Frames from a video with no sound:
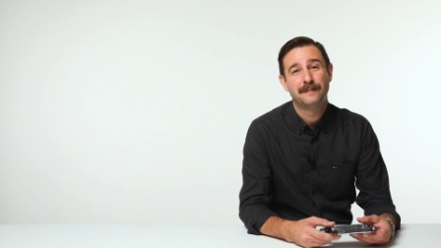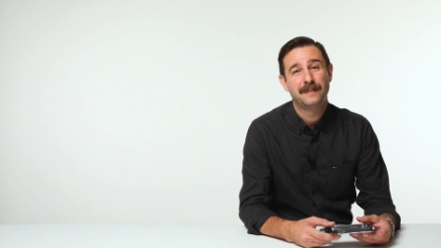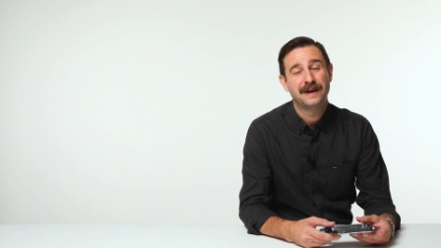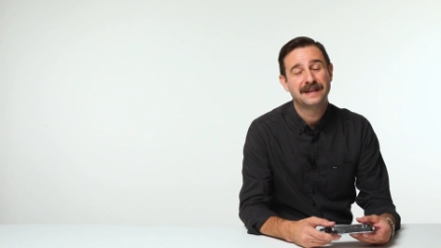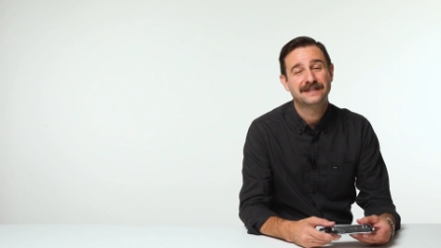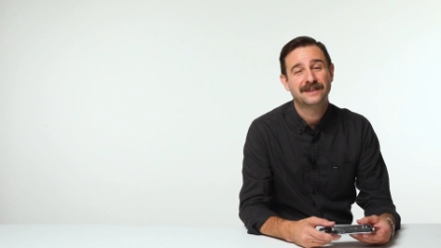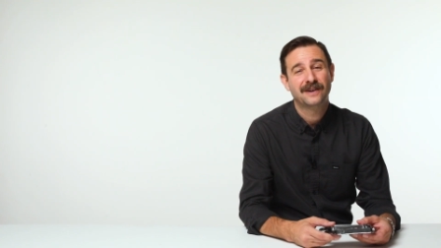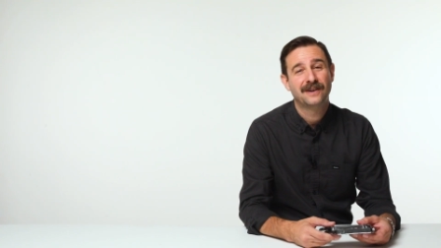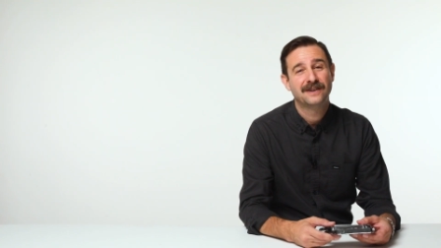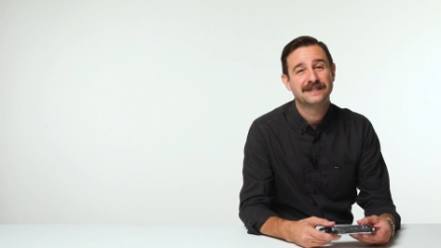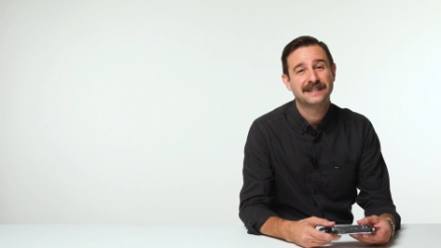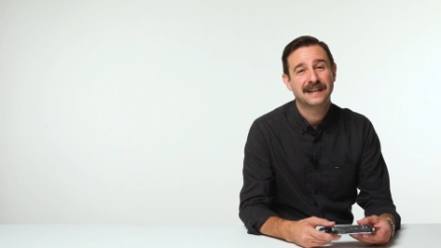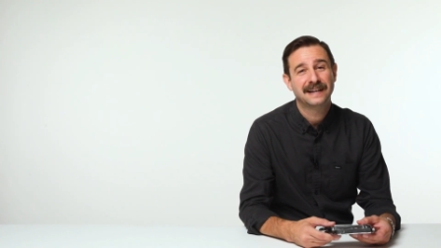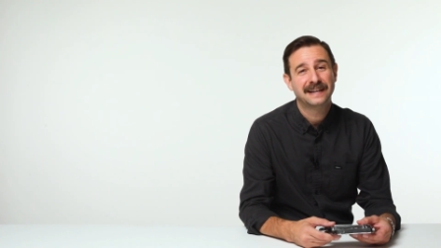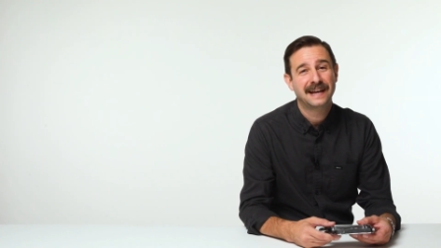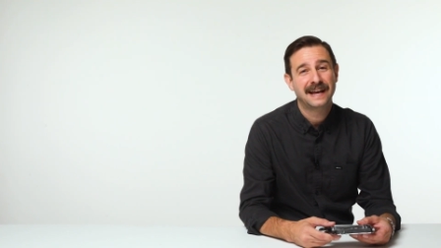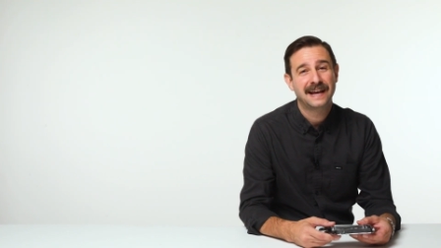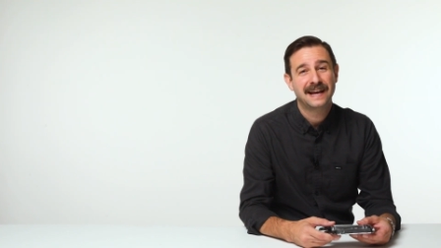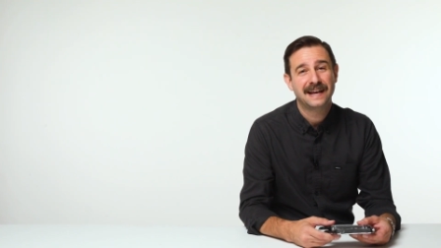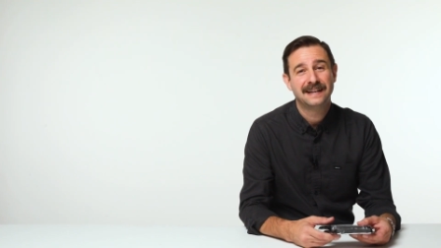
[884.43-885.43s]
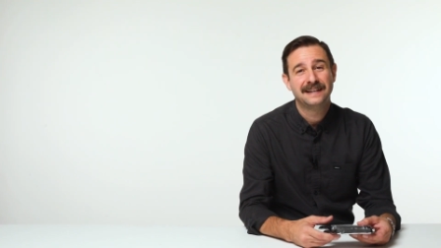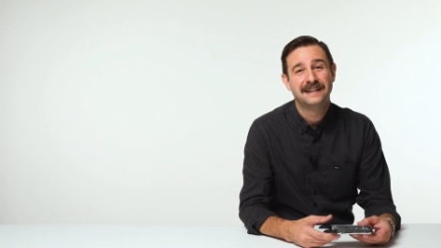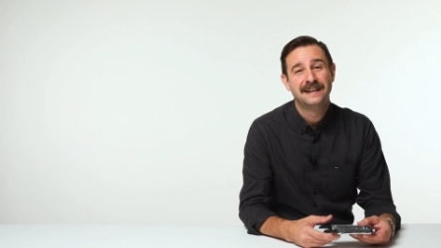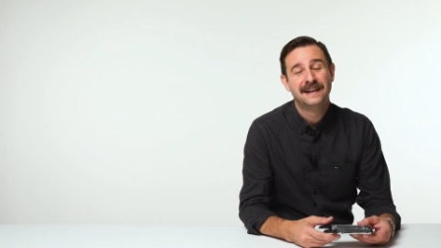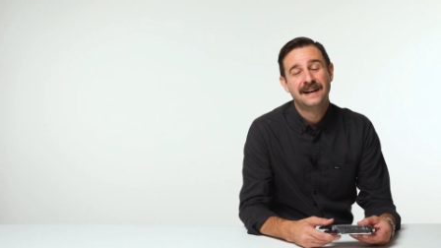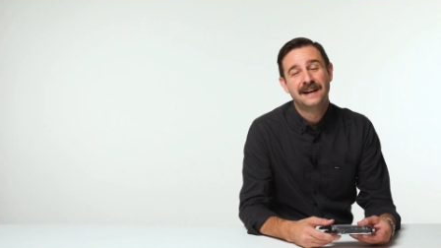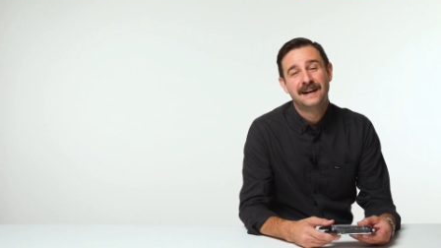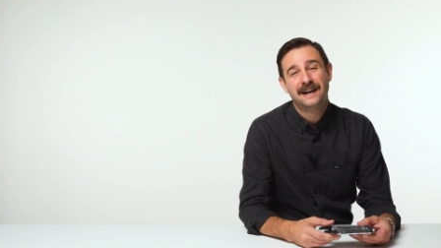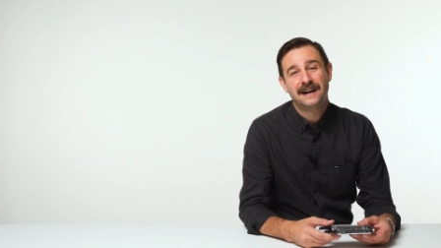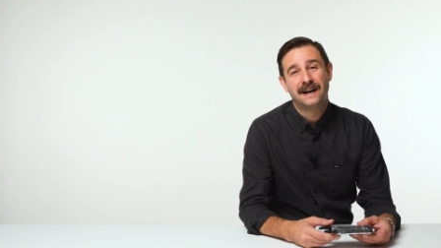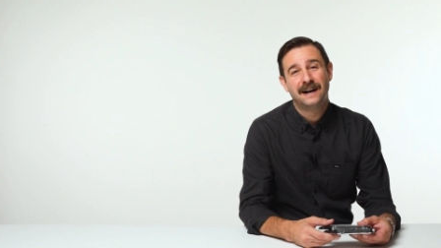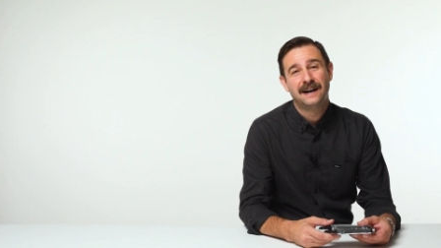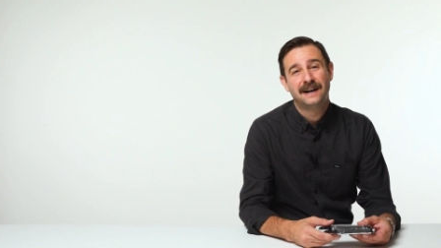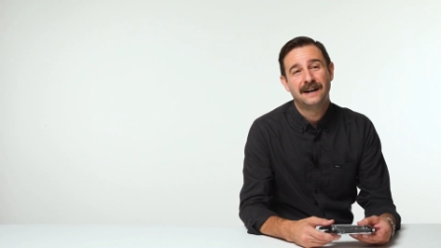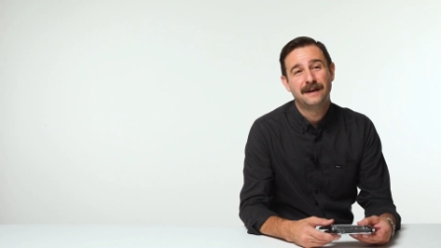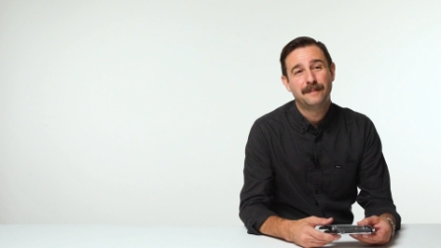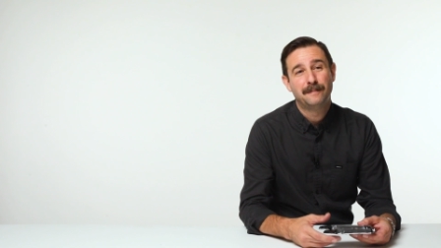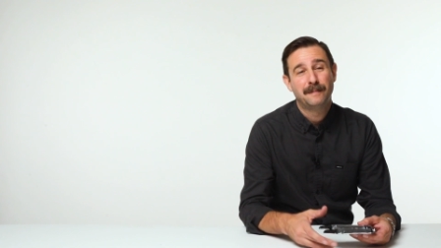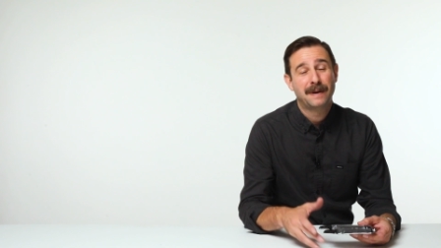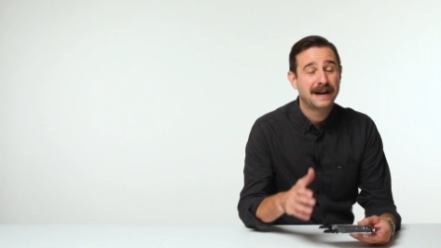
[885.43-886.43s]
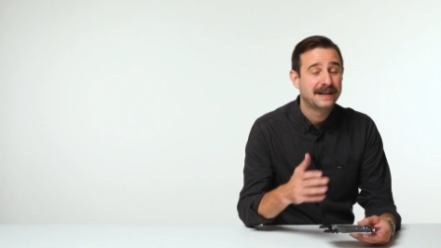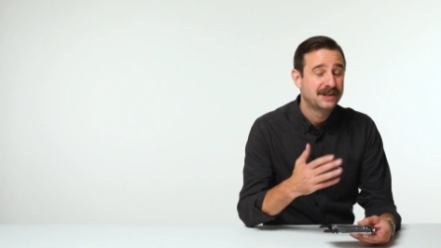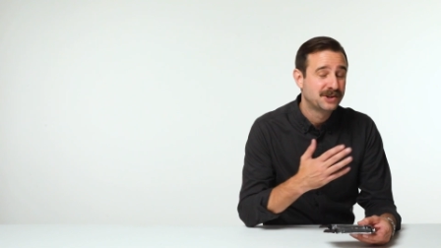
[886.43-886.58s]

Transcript: the best cards I can. My